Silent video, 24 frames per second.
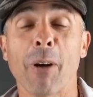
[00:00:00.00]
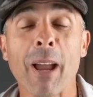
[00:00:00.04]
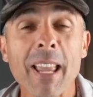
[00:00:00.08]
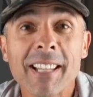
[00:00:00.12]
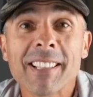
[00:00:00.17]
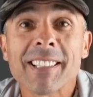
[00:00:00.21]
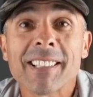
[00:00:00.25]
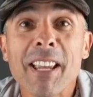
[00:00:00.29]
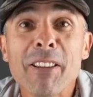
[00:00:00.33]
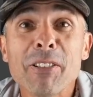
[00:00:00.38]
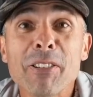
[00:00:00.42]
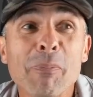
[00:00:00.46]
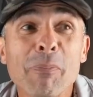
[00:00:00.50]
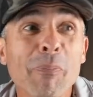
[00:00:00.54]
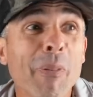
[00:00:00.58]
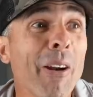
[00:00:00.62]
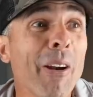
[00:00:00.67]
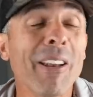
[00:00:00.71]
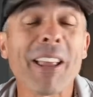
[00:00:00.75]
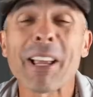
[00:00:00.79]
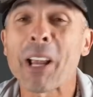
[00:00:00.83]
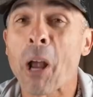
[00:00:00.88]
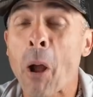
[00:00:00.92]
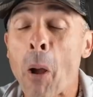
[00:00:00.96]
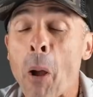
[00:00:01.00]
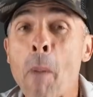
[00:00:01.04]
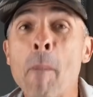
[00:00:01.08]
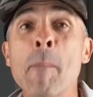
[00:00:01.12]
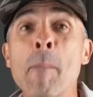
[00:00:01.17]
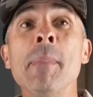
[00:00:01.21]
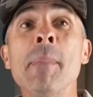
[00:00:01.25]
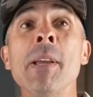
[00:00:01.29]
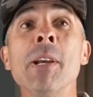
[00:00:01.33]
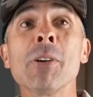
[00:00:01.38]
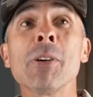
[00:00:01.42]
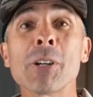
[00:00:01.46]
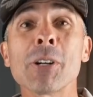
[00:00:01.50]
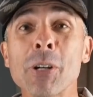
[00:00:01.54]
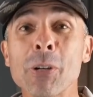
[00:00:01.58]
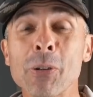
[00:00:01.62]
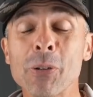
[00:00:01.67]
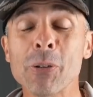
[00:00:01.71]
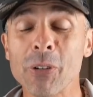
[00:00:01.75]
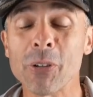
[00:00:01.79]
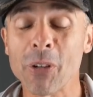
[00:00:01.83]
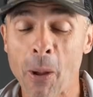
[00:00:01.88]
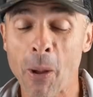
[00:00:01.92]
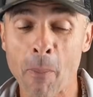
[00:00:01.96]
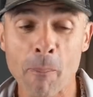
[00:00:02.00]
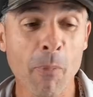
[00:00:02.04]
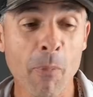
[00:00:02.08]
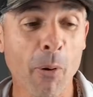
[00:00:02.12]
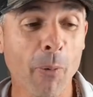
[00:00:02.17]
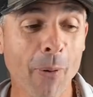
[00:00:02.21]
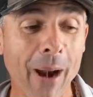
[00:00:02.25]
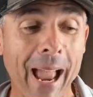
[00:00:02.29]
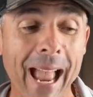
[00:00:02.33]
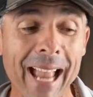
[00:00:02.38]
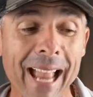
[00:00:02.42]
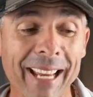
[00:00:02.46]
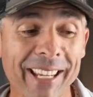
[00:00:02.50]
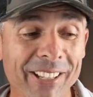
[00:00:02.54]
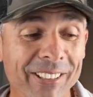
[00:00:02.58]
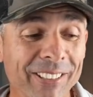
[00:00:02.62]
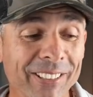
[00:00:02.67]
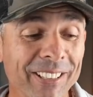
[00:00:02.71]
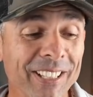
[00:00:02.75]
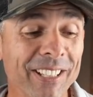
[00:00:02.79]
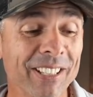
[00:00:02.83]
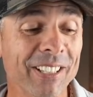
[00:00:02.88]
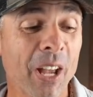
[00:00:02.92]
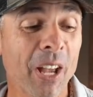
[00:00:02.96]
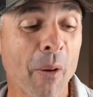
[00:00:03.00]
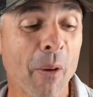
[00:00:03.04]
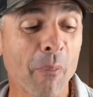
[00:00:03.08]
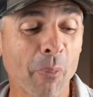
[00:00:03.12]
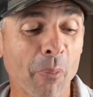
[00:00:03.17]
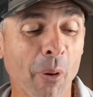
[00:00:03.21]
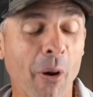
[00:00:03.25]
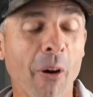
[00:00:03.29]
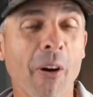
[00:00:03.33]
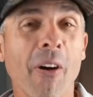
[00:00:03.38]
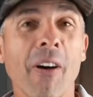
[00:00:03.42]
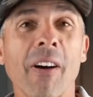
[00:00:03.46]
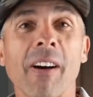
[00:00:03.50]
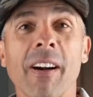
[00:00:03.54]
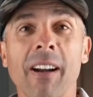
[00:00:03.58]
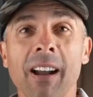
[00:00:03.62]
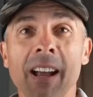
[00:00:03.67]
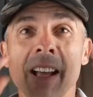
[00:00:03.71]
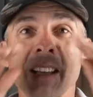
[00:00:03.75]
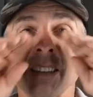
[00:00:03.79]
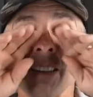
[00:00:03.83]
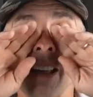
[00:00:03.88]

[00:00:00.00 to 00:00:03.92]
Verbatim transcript: Right? Saves a par. Like miracle, miraculous par.